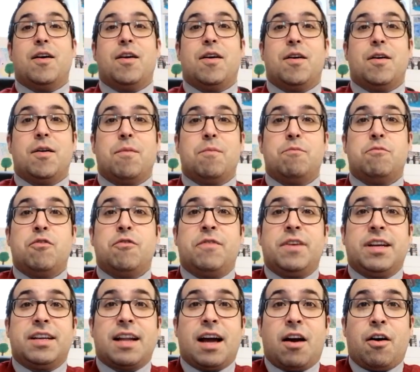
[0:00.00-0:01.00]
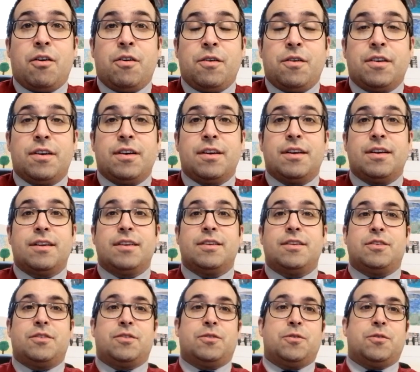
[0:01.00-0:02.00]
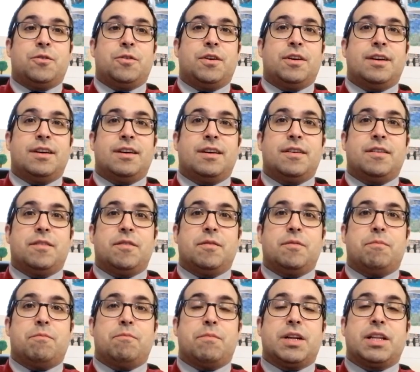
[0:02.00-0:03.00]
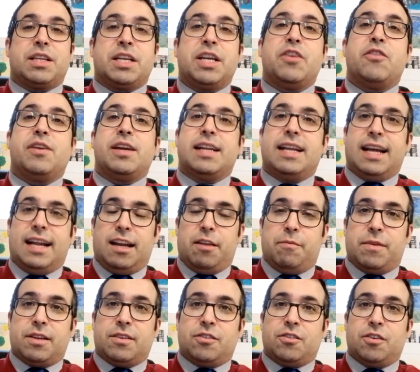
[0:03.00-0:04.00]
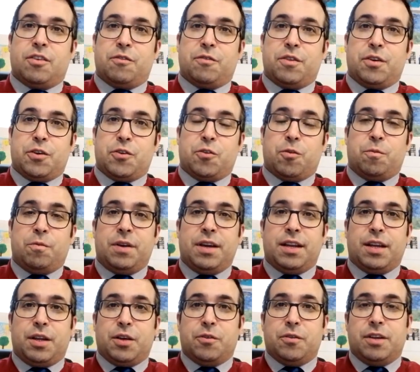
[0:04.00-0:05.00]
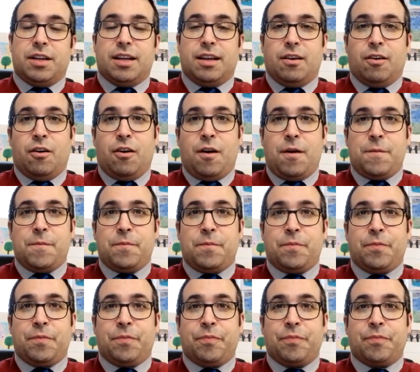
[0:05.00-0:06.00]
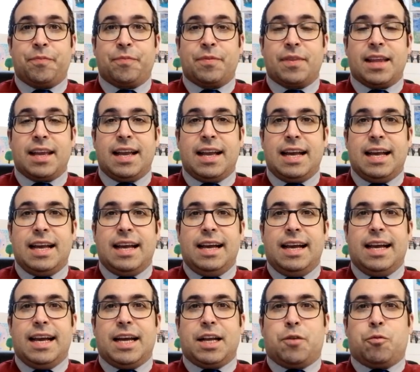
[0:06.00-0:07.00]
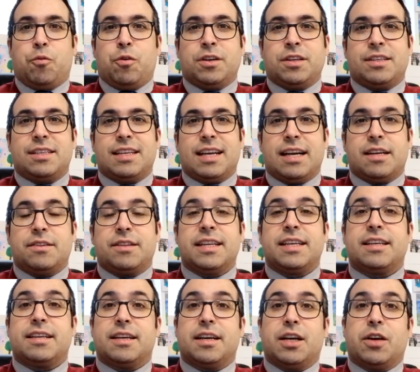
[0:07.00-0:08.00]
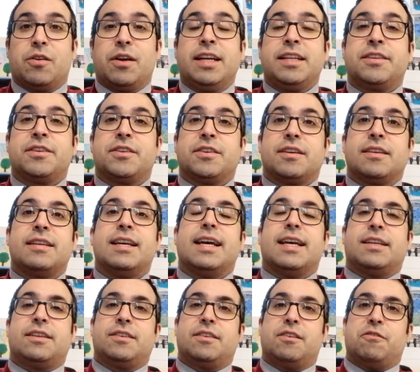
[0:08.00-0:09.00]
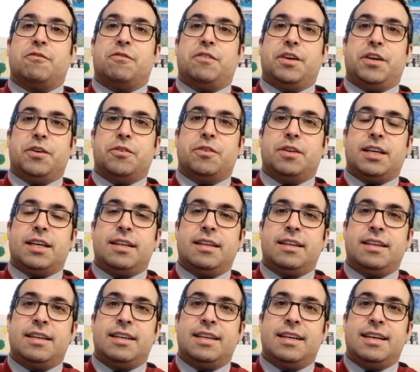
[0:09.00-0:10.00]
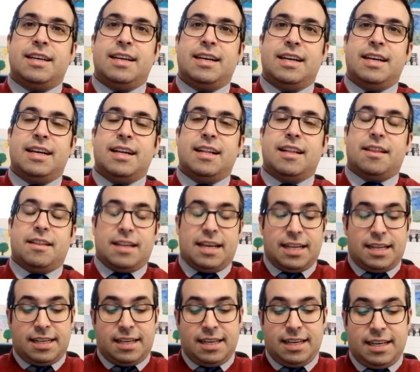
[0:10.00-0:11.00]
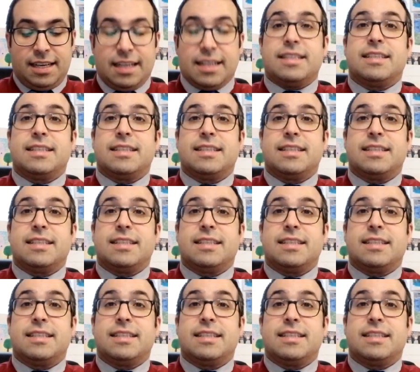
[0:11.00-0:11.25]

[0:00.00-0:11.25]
Moving now to material elements of the European Union law. It was, I think, a great success of the Union that its